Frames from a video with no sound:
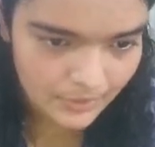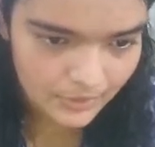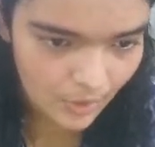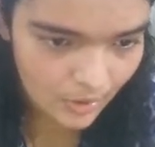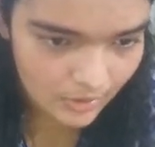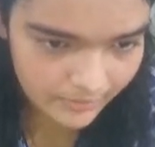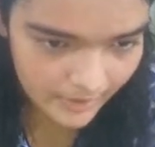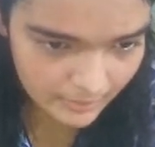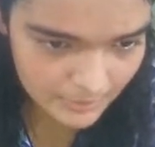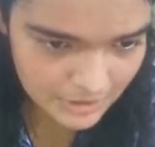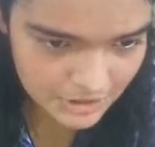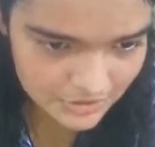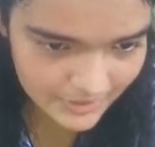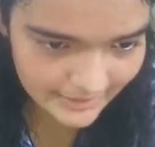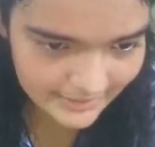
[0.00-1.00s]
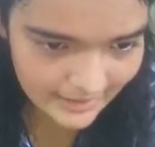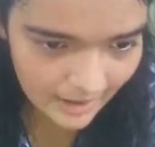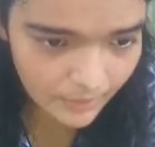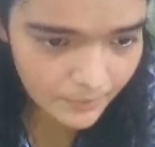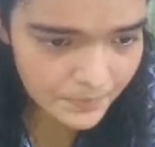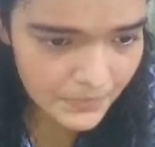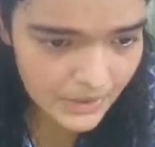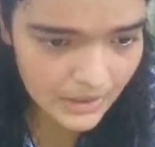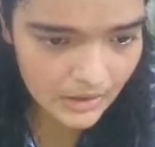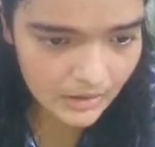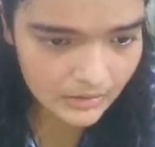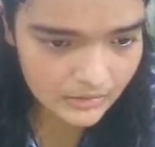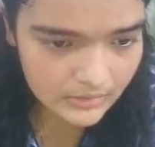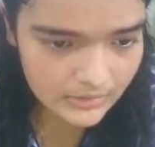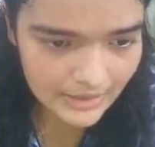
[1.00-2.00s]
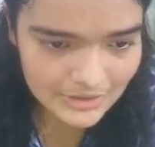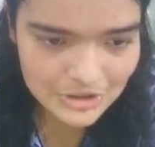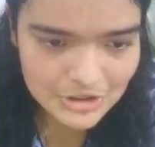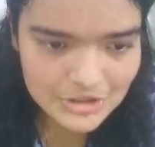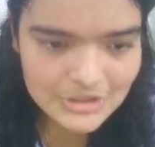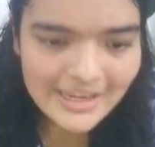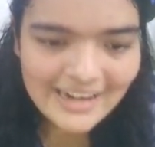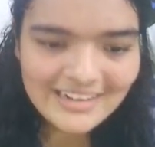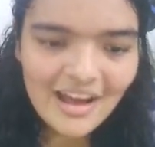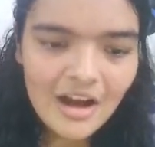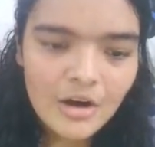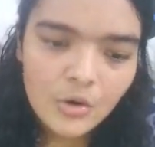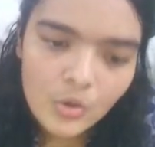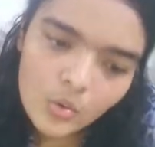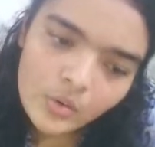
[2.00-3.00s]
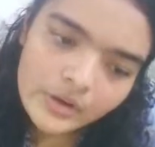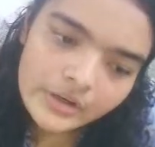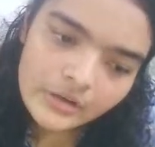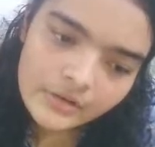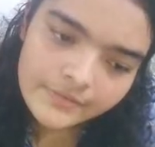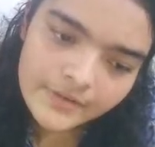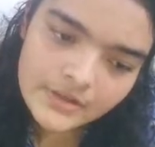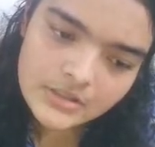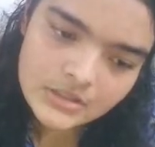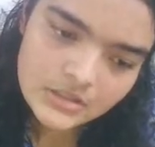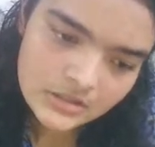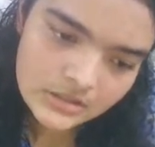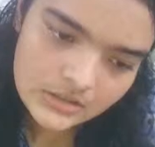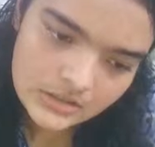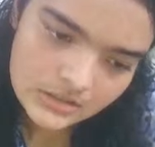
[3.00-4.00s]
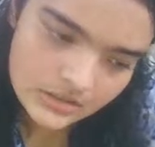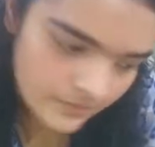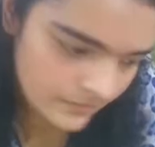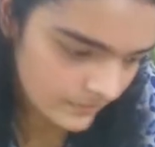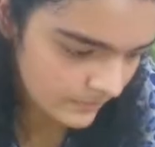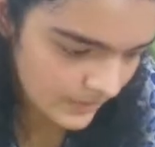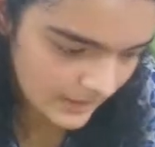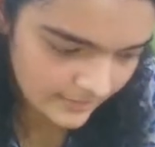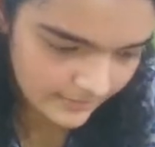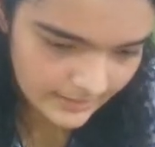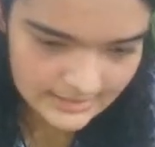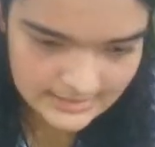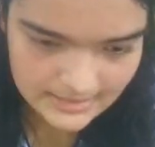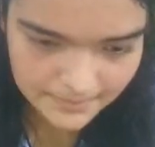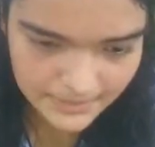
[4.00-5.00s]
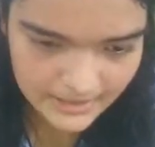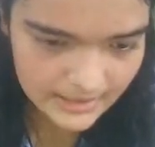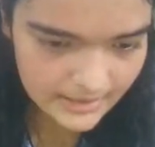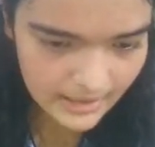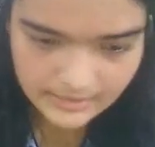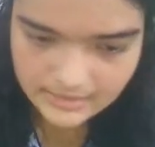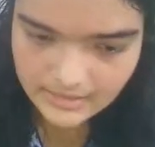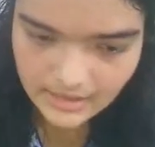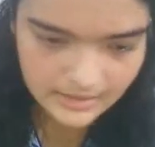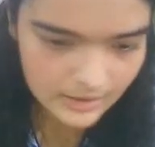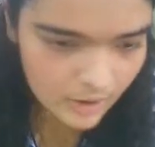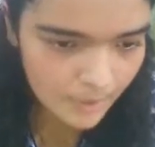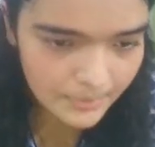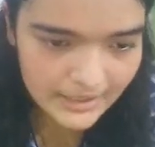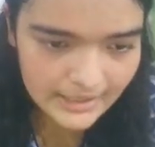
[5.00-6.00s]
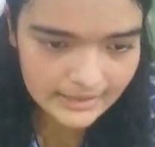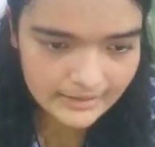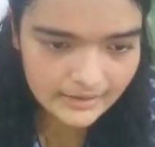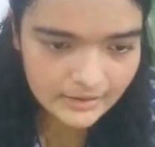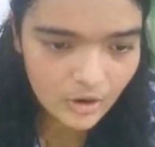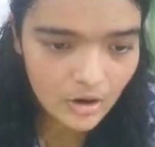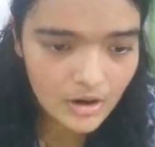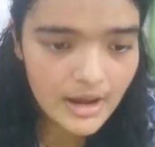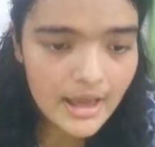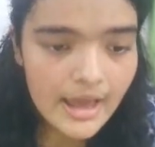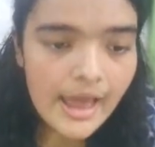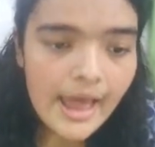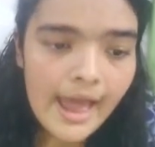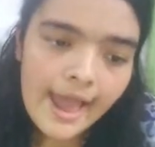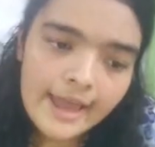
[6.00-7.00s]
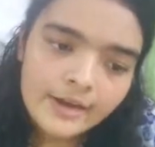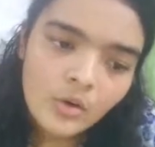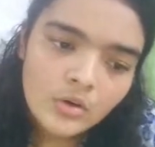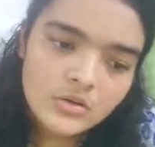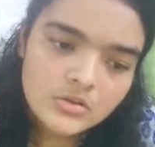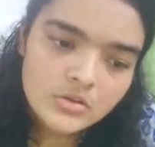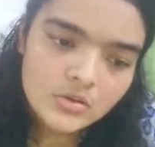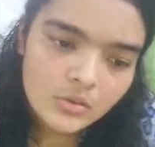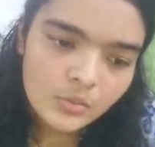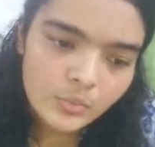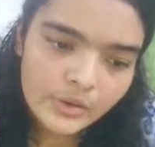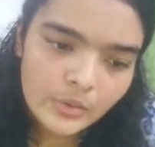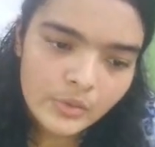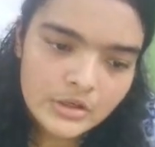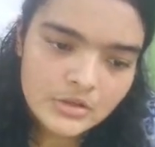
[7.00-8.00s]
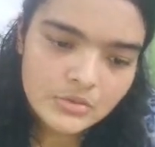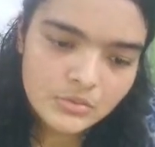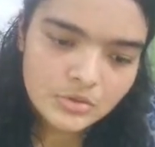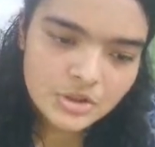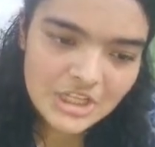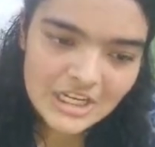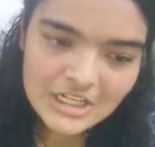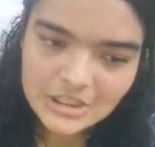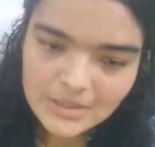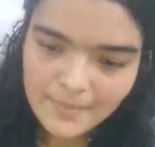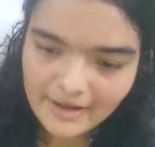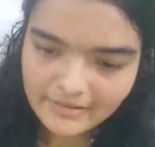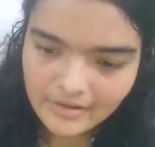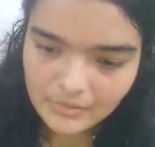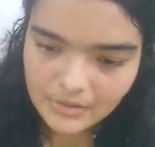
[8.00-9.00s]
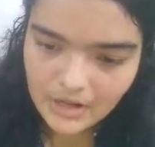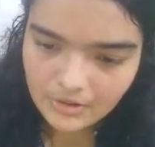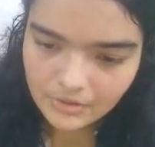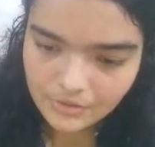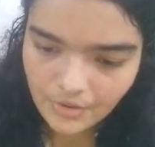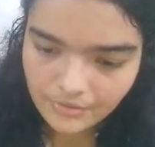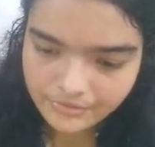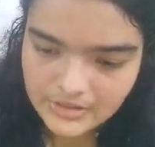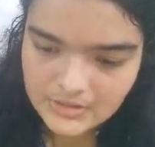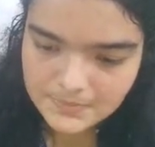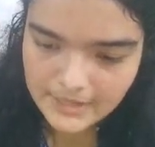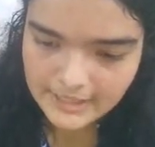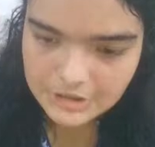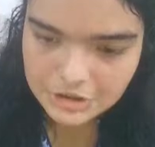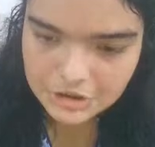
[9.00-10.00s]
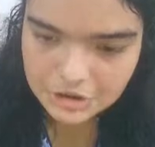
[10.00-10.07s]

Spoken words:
all of our images right now. Let's just get our logo in here first. Really simply, nothing complicated at all. And also we're going to change the background color of this page